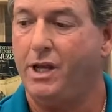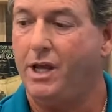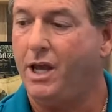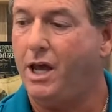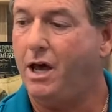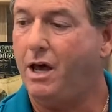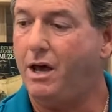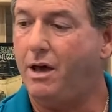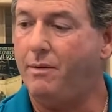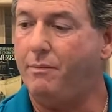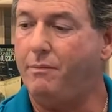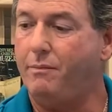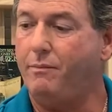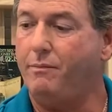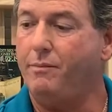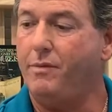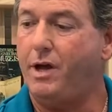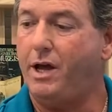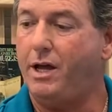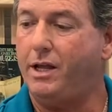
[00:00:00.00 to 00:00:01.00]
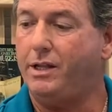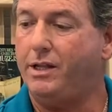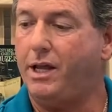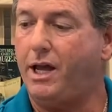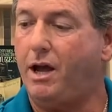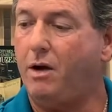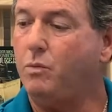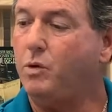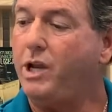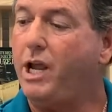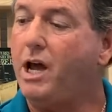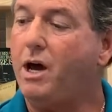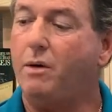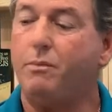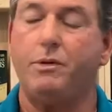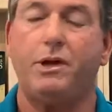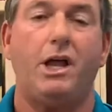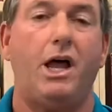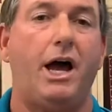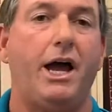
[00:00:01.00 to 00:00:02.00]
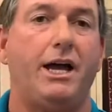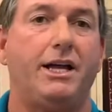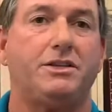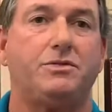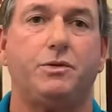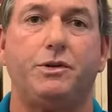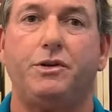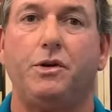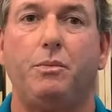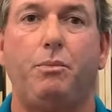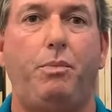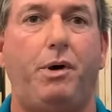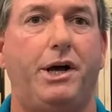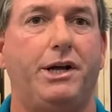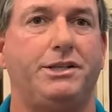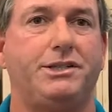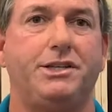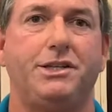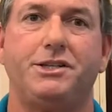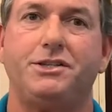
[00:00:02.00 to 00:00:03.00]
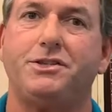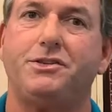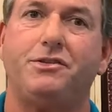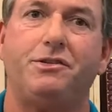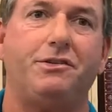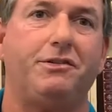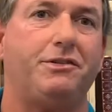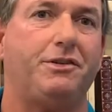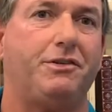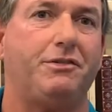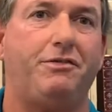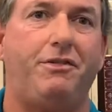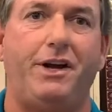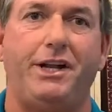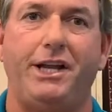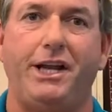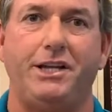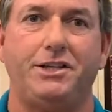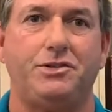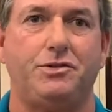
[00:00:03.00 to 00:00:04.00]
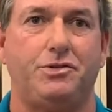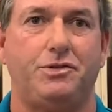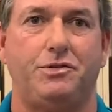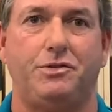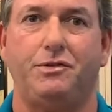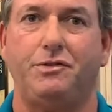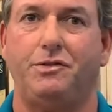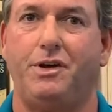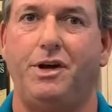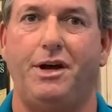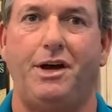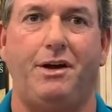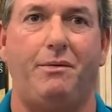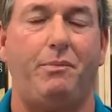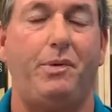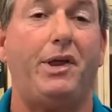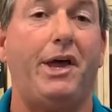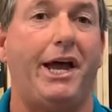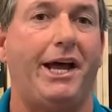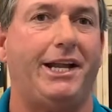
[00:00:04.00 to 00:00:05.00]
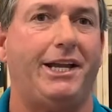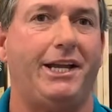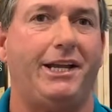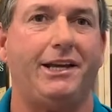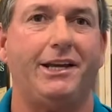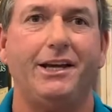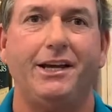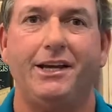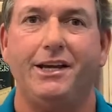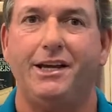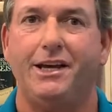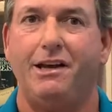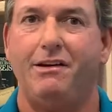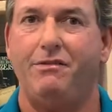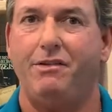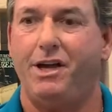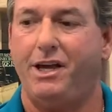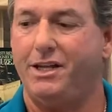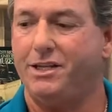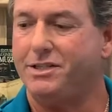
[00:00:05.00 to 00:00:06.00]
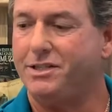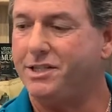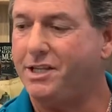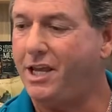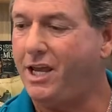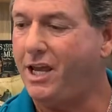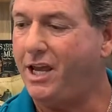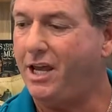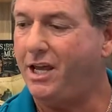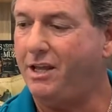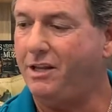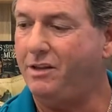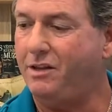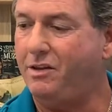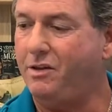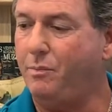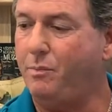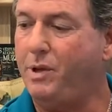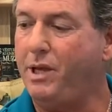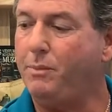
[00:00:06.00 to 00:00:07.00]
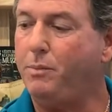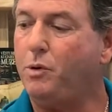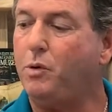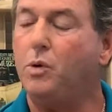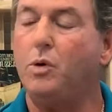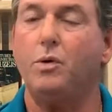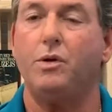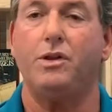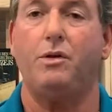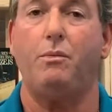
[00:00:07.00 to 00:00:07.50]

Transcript: I would help clients with their budgets, their financial planning events, and the people who were the